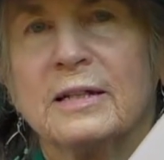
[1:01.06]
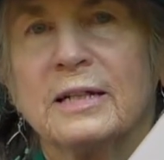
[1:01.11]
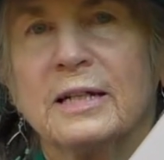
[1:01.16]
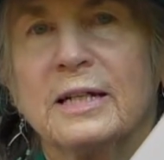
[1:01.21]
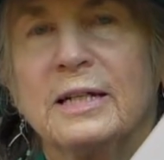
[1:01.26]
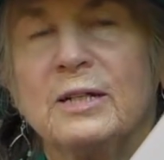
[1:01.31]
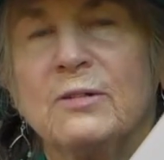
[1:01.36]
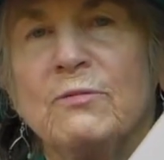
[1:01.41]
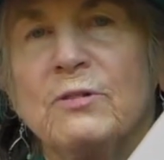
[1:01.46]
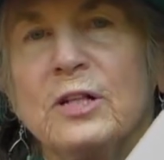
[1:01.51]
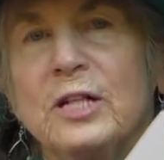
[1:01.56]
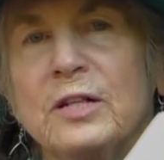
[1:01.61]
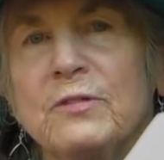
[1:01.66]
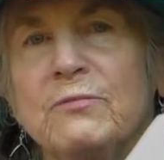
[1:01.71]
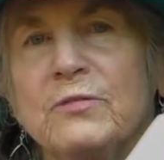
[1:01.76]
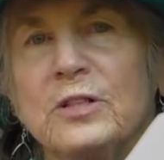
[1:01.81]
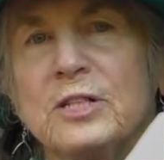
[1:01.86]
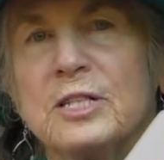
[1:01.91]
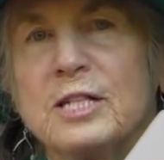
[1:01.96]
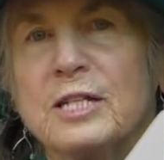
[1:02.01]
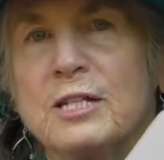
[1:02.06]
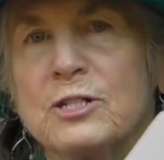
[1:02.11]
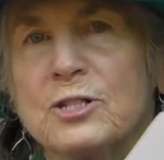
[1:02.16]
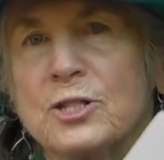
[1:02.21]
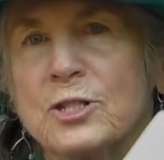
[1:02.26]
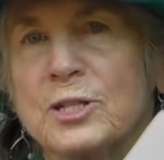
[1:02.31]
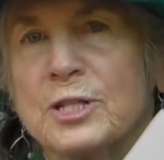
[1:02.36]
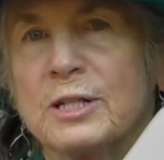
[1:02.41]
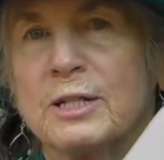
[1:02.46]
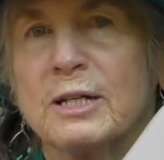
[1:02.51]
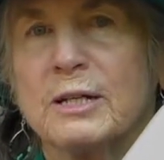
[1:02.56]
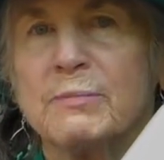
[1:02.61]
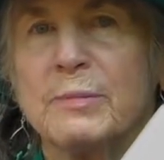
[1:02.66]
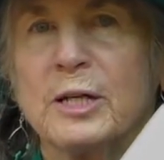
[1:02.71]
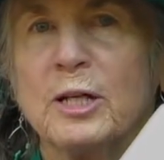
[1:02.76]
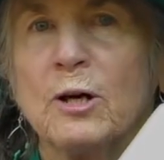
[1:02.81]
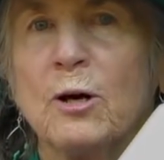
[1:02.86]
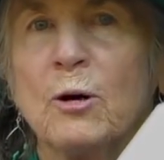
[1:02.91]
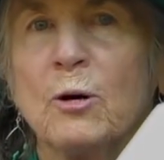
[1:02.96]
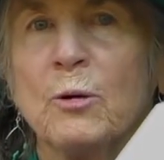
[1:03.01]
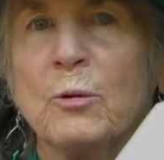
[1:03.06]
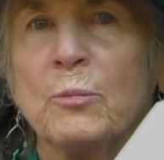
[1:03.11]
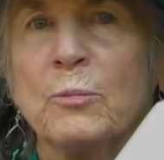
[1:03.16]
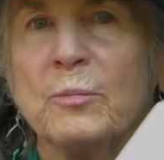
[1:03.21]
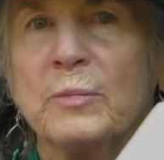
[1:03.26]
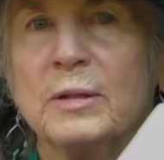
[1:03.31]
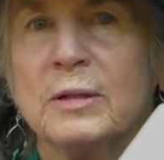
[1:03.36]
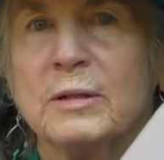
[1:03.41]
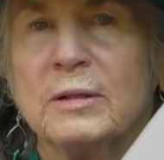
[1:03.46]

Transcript: Kind of an invitation to coming home